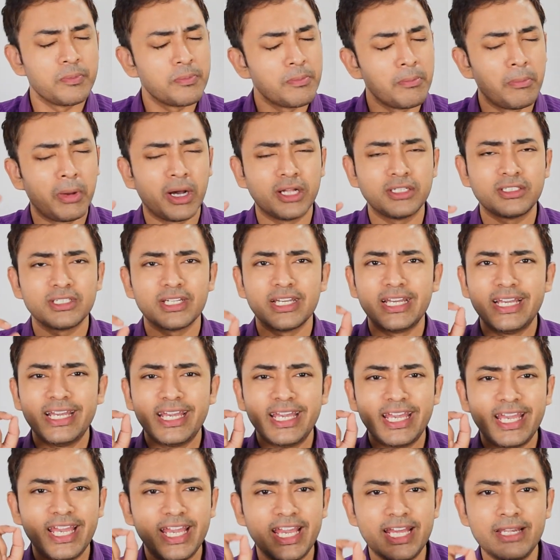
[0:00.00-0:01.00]
But
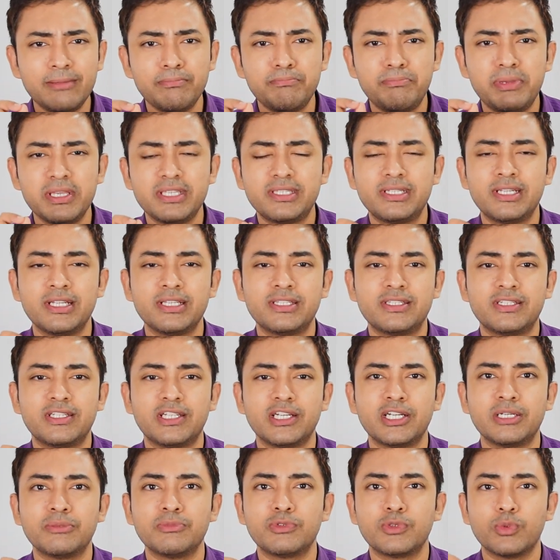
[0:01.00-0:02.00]
in business
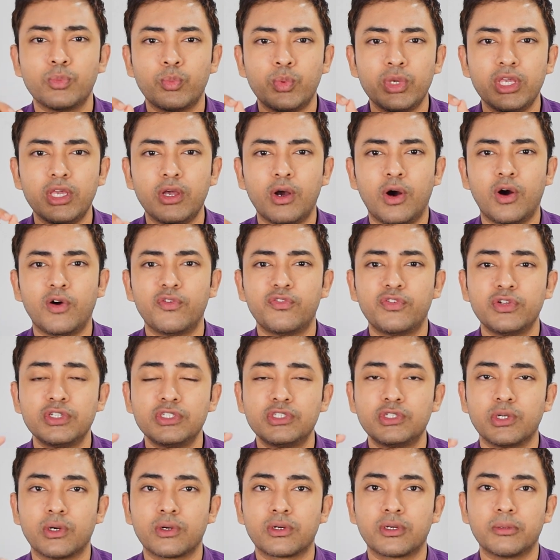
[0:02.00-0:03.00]
terms, we
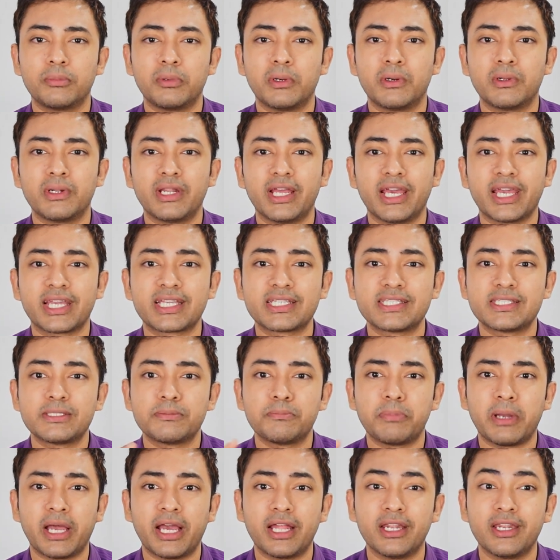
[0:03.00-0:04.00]
often talk about
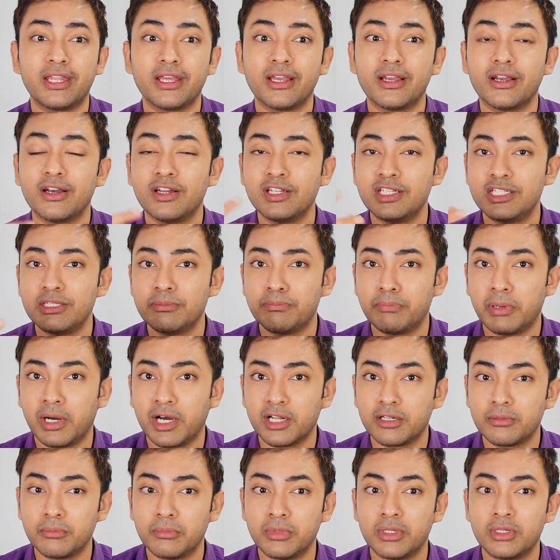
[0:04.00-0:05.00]
expanding a
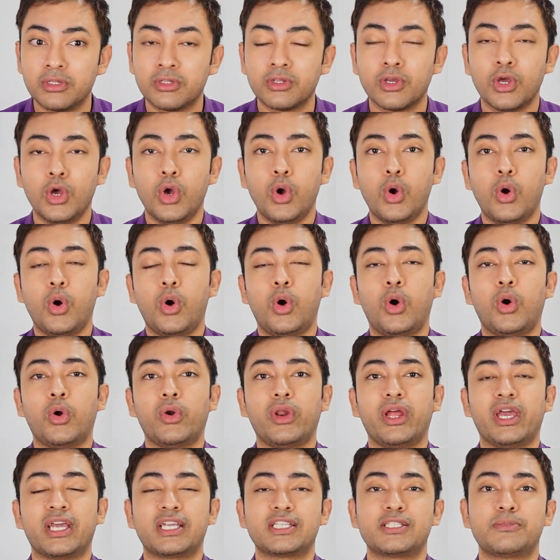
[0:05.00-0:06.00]
department
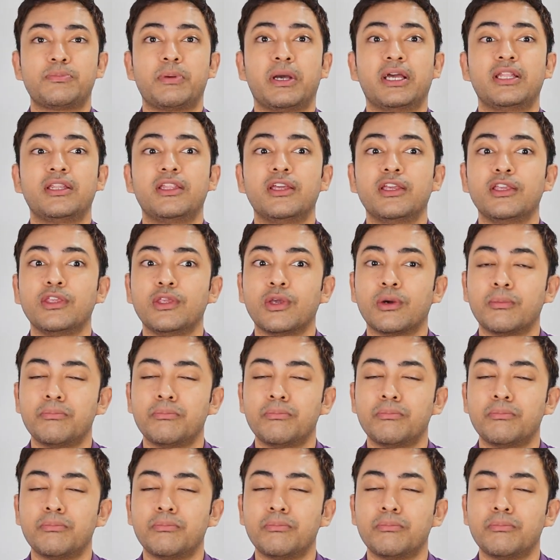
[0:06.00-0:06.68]
or expanding your